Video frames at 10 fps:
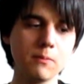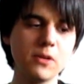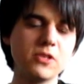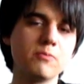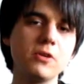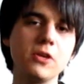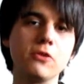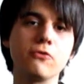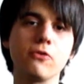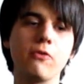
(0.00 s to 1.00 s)
But it's pretty
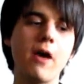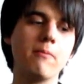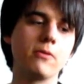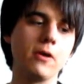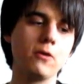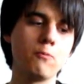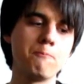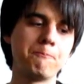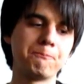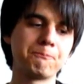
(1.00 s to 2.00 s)
good for an amber ale,
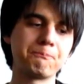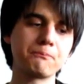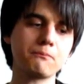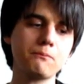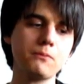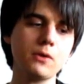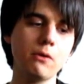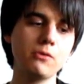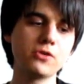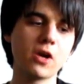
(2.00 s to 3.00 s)

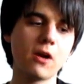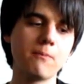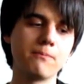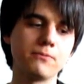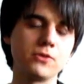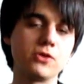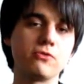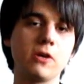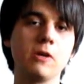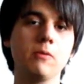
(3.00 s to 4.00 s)
which are just
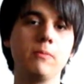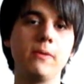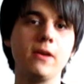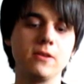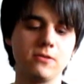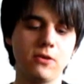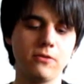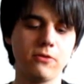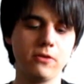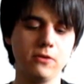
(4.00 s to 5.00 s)
drinkable beers,
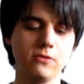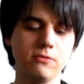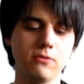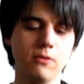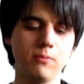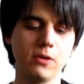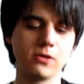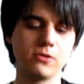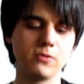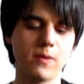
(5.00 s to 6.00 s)
nothing too
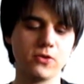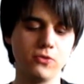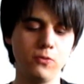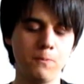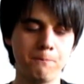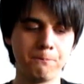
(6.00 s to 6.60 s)
complex or special.